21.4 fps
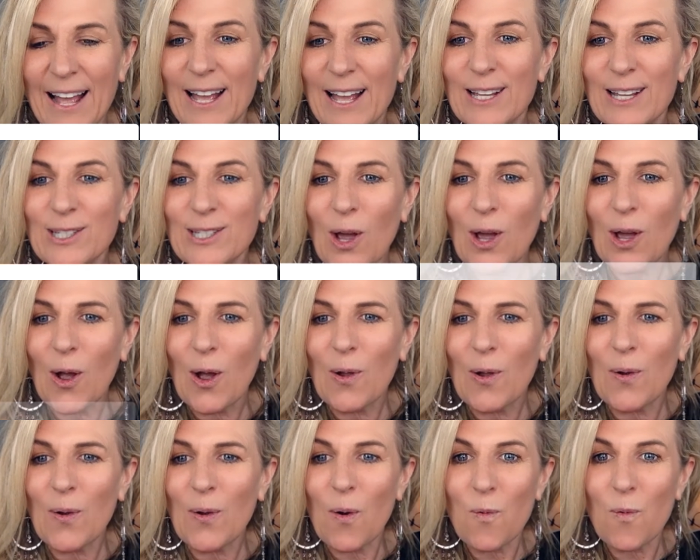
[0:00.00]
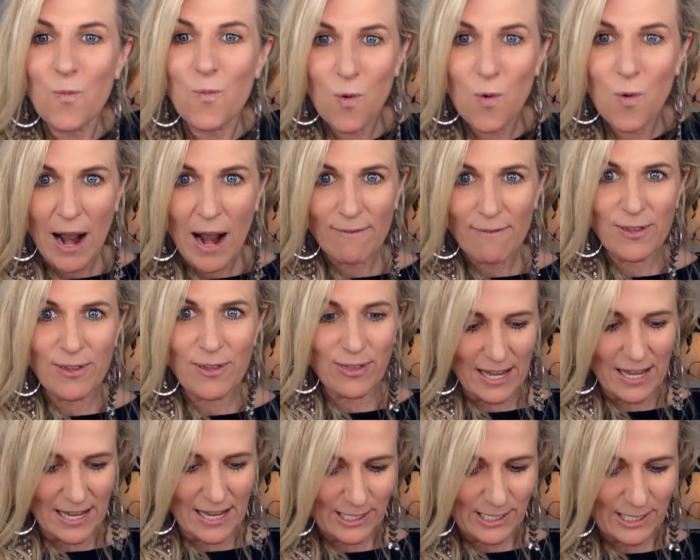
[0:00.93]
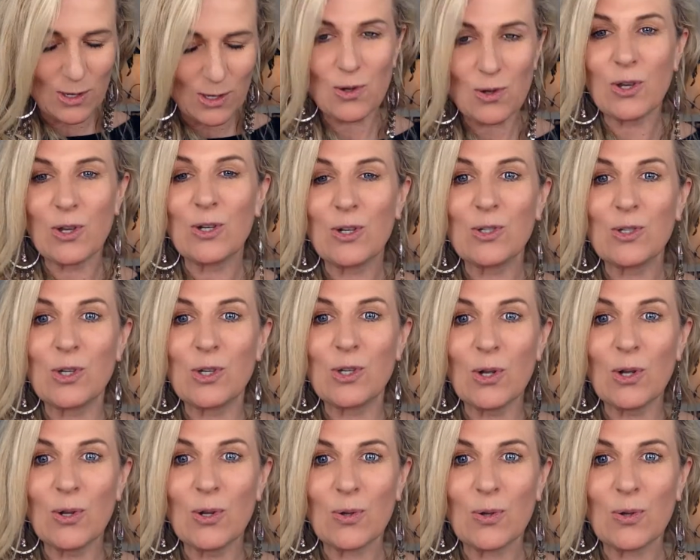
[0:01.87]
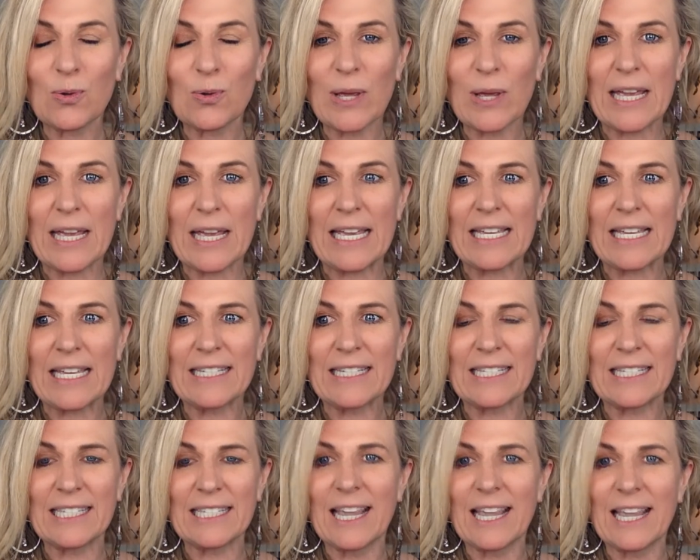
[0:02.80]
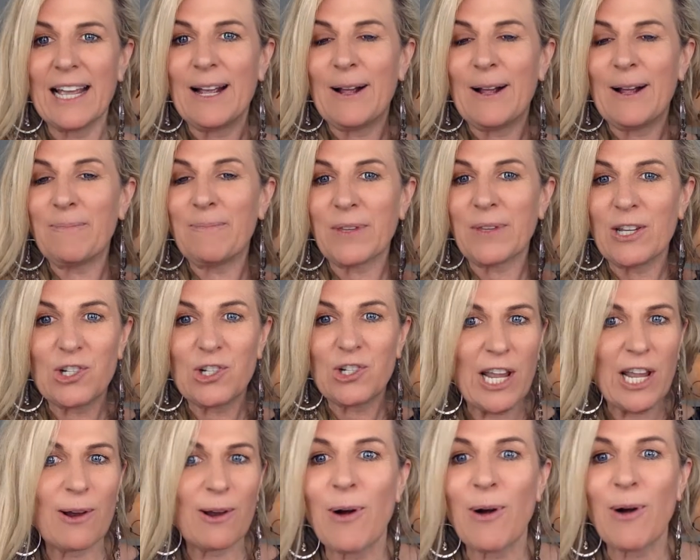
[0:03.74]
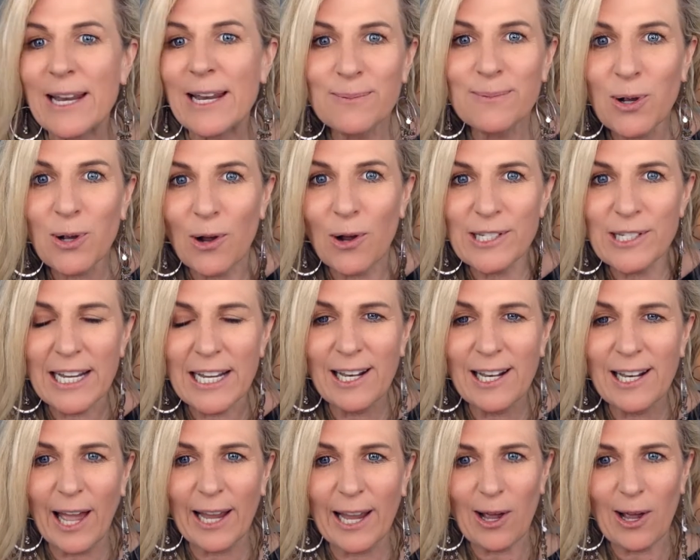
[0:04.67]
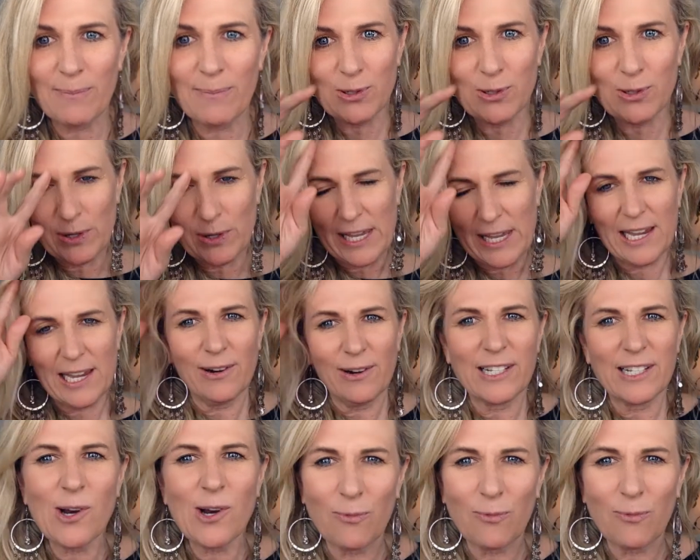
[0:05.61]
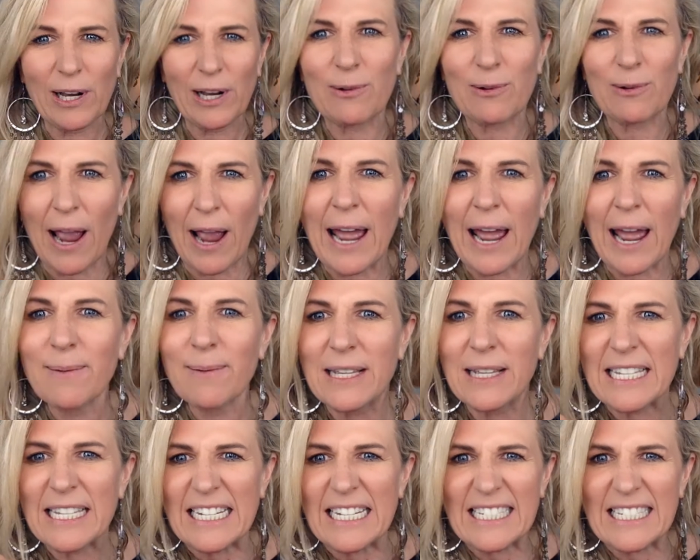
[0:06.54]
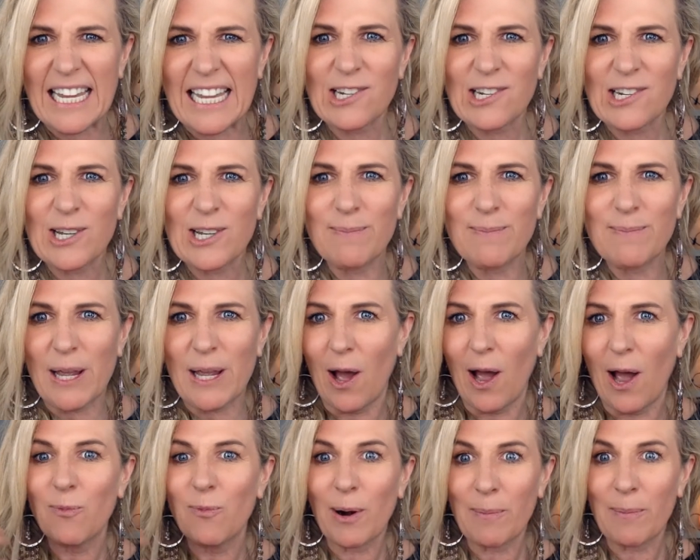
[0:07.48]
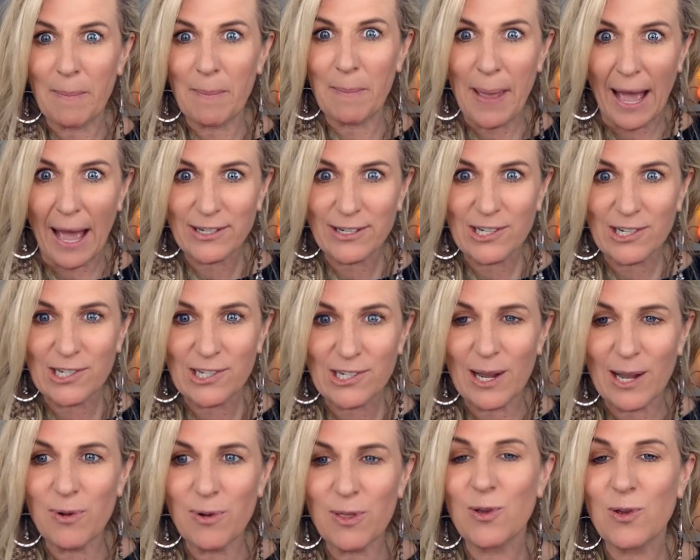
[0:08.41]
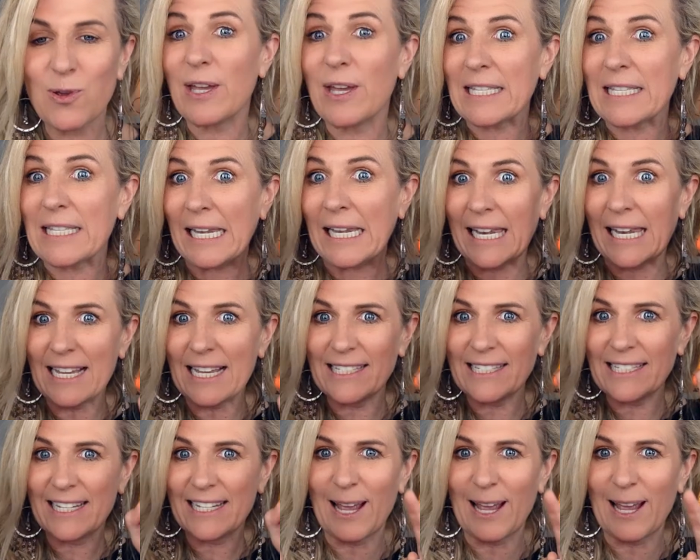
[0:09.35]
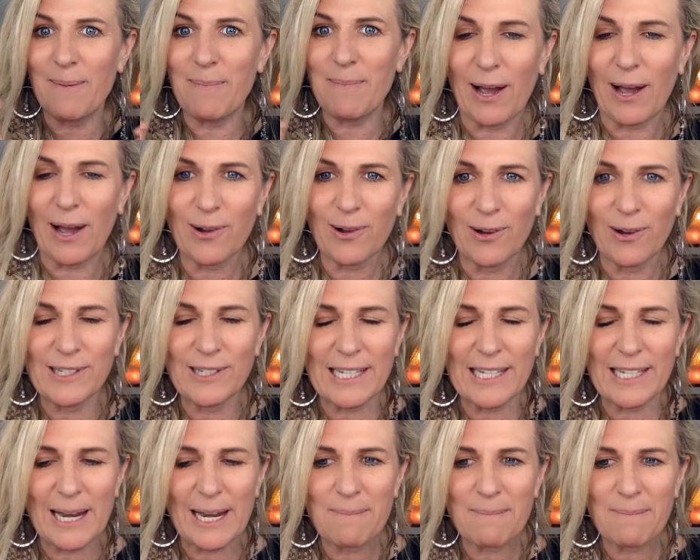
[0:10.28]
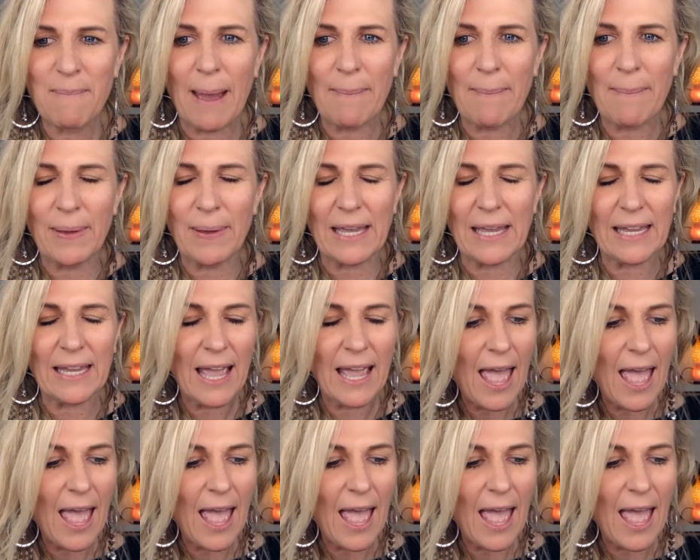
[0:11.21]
So one of the things that you can do is share random content like I'm doing here, and it's not really random. There's an intention behind what I'm about to share with you. There's a lesson about content mapping.